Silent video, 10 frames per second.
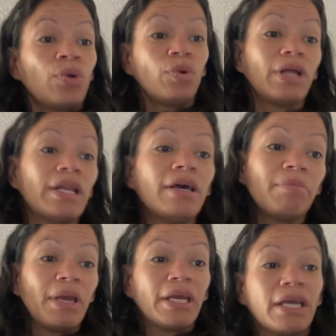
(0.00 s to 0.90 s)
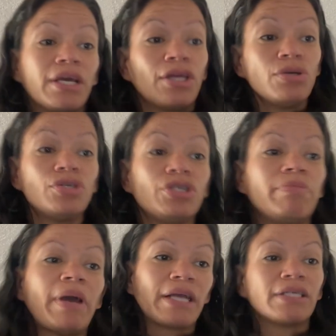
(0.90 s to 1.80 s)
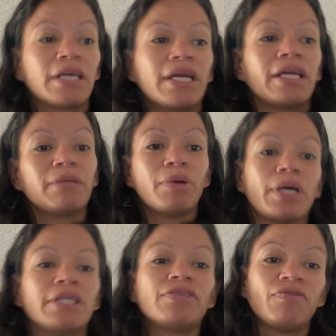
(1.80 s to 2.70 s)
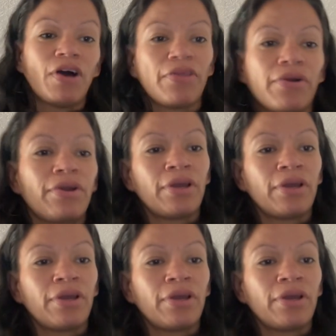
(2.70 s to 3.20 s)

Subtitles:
will end up making a huge impact on King Lamoni's father.